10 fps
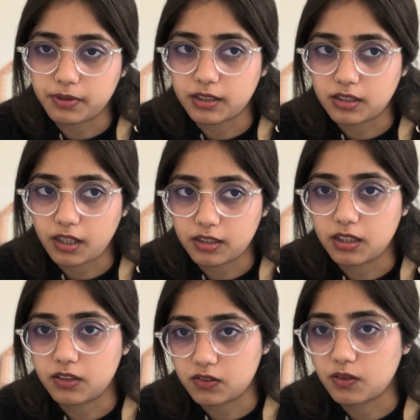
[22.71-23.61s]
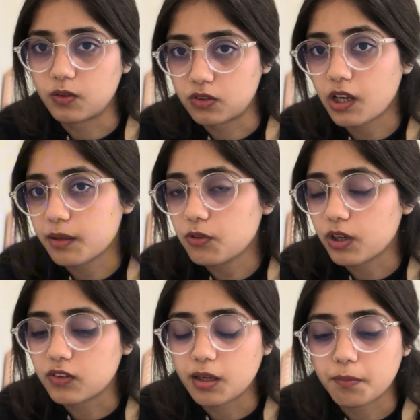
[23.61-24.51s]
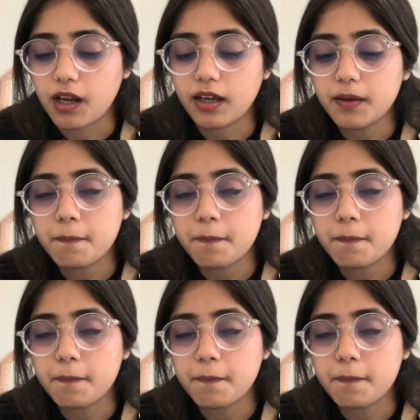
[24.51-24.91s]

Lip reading: but I think this is a good time to actually apply.